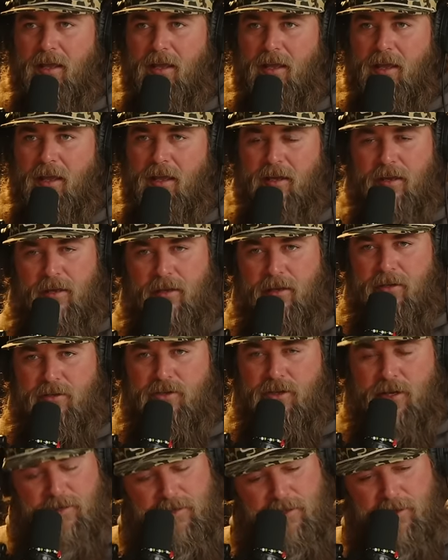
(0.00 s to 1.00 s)
And
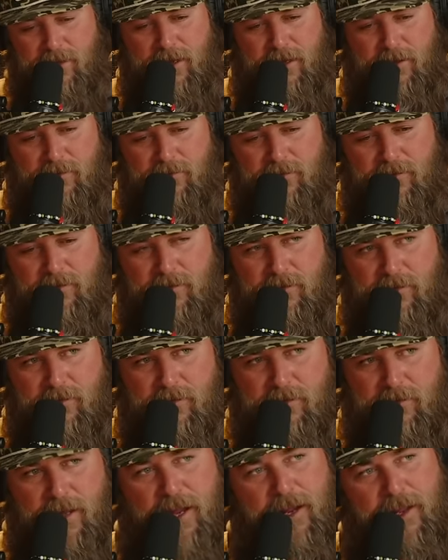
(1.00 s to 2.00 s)
Justin goes,
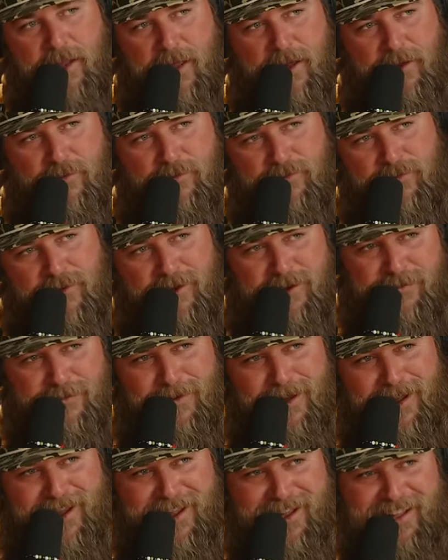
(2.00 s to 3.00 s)
That couch running
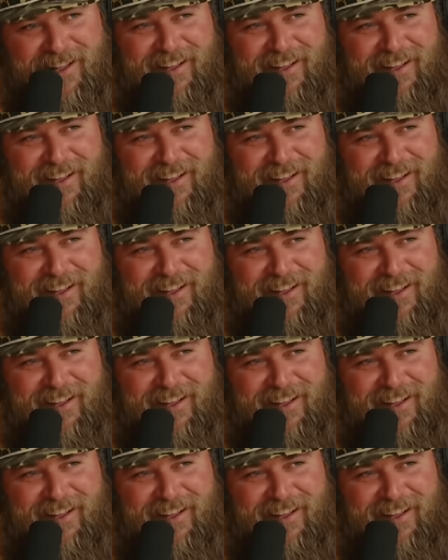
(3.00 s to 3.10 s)
away.